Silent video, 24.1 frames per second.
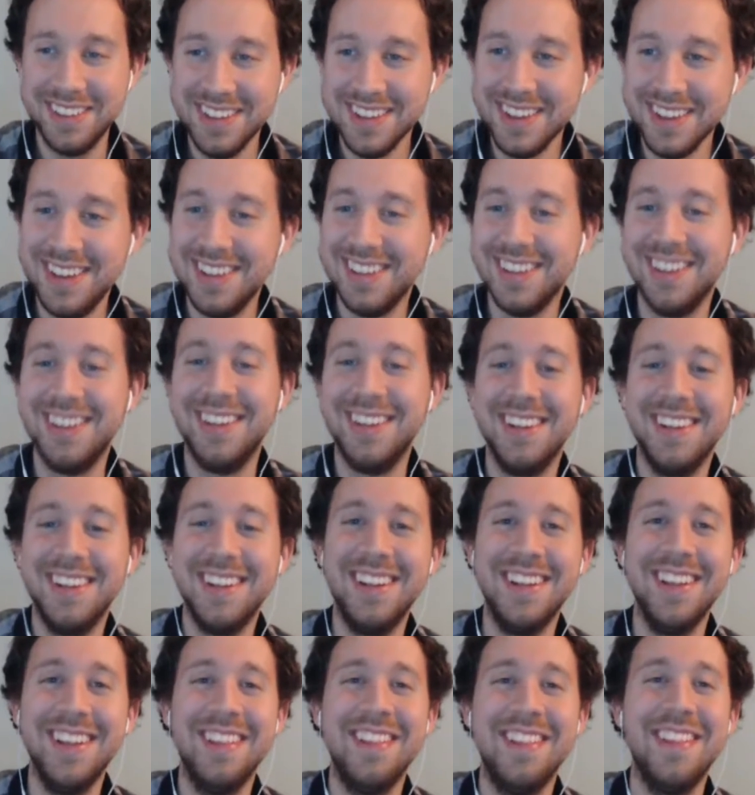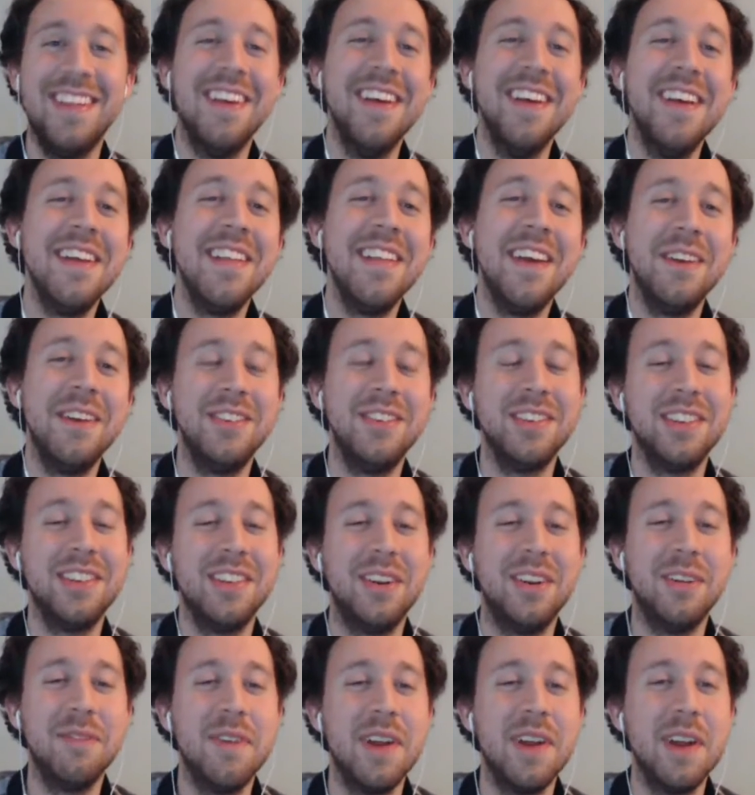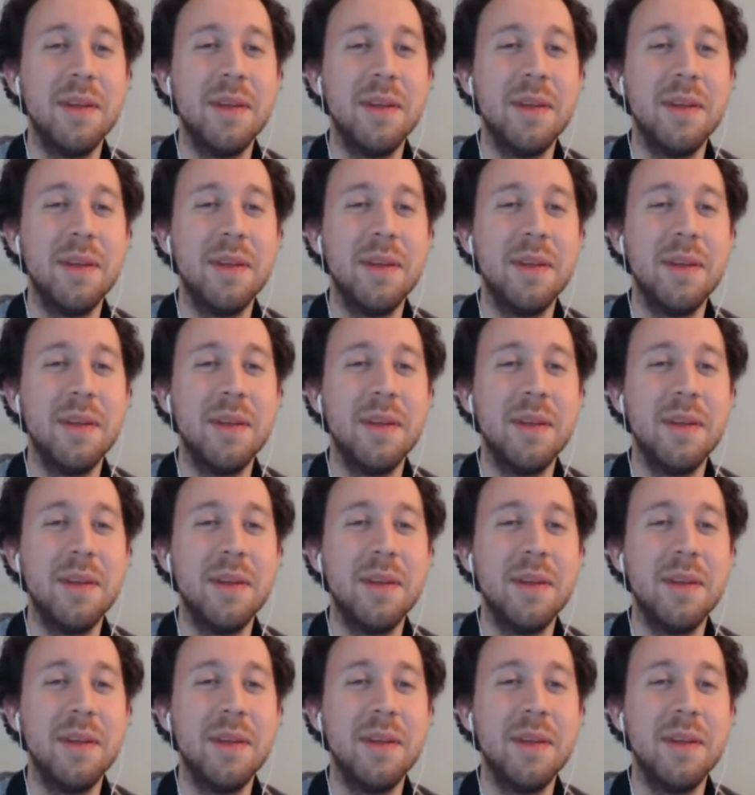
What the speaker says: That was just a little funny